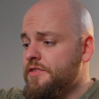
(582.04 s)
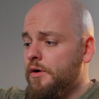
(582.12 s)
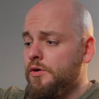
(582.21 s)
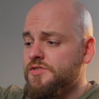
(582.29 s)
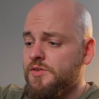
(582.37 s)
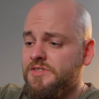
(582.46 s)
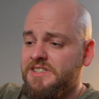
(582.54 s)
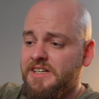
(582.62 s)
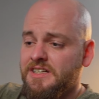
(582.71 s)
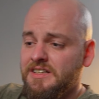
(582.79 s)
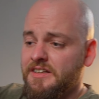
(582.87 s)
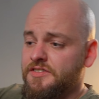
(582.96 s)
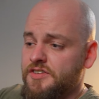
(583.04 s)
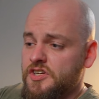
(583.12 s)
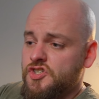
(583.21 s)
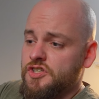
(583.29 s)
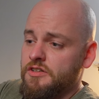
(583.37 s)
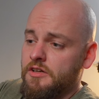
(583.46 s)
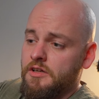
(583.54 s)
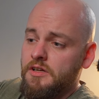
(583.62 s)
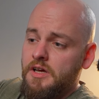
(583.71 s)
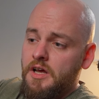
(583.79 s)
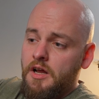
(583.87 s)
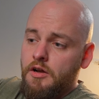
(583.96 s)
all those little additional
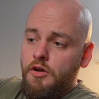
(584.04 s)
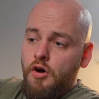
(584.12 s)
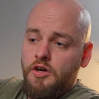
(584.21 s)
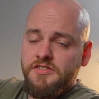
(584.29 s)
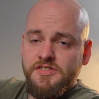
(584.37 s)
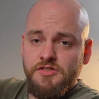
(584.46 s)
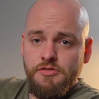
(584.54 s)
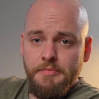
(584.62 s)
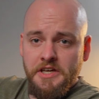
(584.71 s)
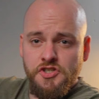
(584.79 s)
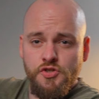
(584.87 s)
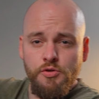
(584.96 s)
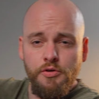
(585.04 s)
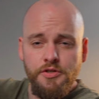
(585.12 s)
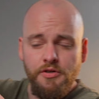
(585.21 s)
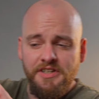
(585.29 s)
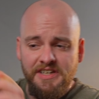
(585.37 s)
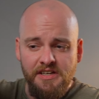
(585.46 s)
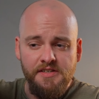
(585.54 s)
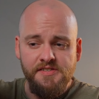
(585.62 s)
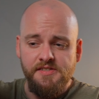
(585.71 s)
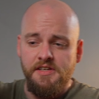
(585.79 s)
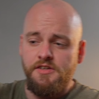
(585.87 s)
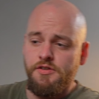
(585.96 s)
locks to make sure your gear is
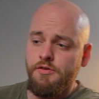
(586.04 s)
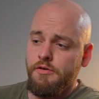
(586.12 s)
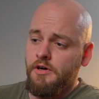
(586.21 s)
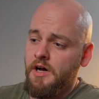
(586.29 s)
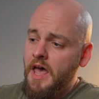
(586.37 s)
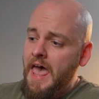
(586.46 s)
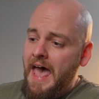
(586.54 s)
secure,